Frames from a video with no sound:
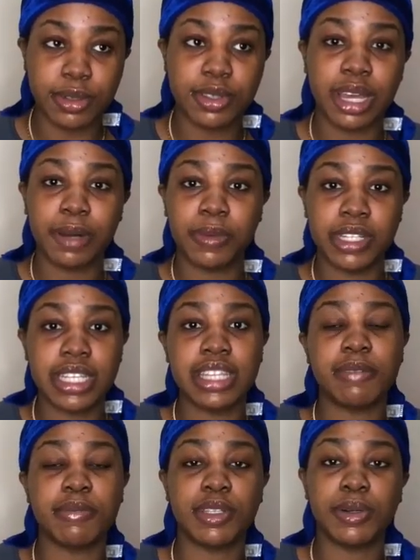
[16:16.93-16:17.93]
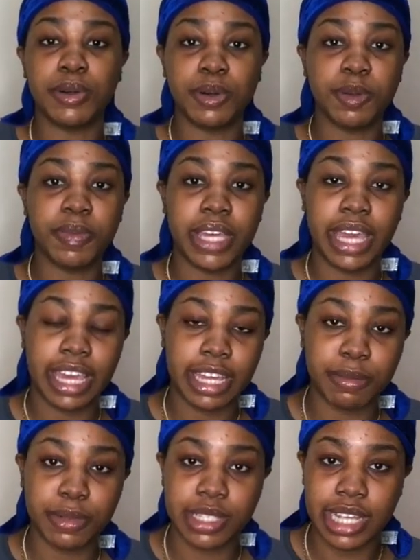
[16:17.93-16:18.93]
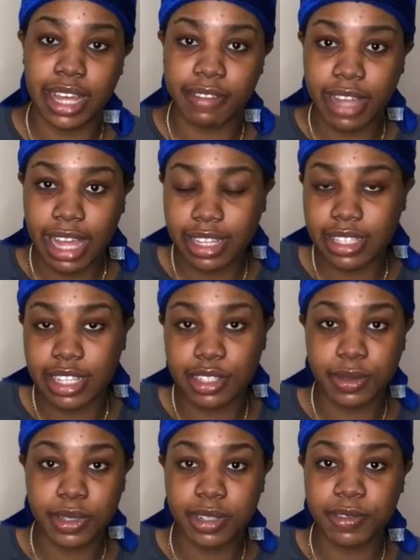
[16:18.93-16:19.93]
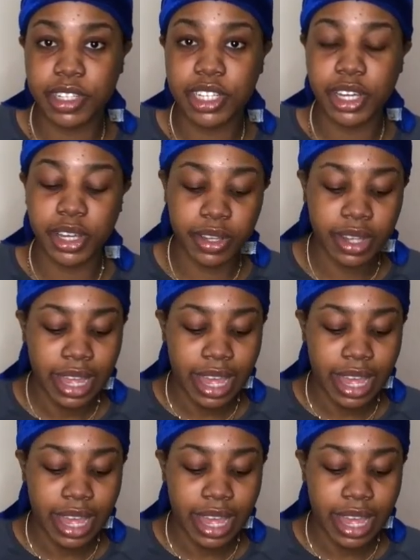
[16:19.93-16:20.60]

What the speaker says: So I wanted them to all be able to have access to watch the video.